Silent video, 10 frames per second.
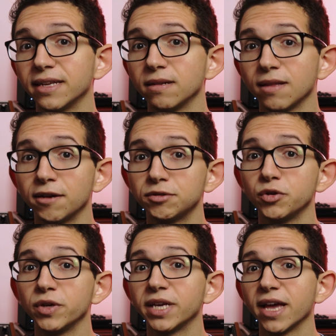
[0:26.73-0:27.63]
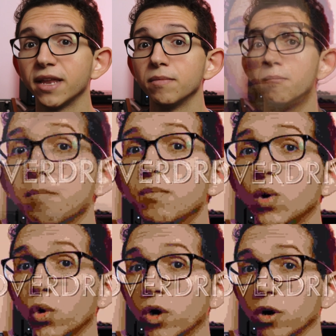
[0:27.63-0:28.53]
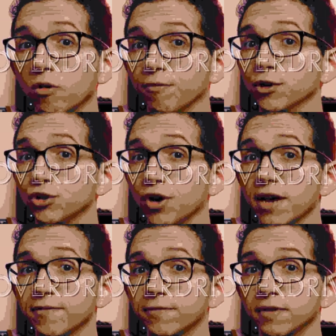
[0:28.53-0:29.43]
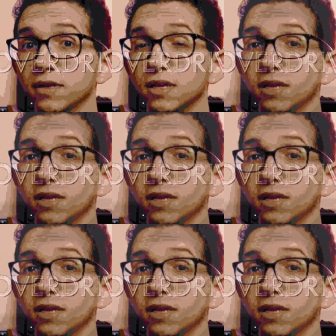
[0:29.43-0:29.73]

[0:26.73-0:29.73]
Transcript: it allows you to get more overdrive